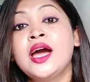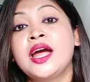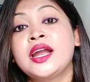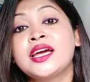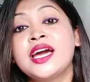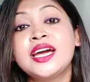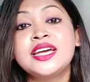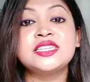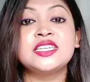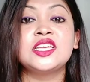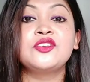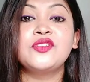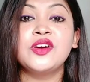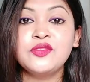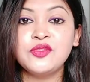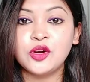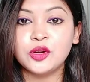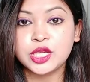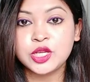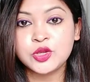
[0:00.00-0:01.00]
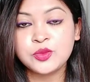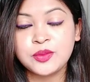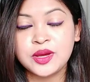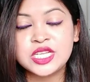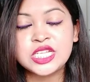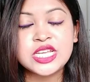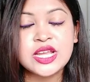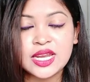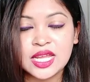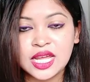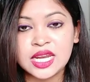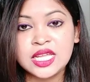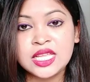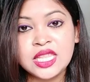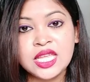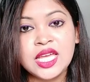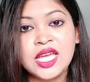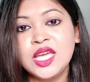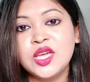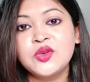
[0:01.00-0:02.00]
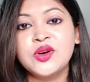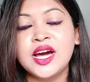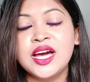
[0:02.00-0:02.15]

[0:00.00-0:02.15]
And guys, if I forget to mention anything,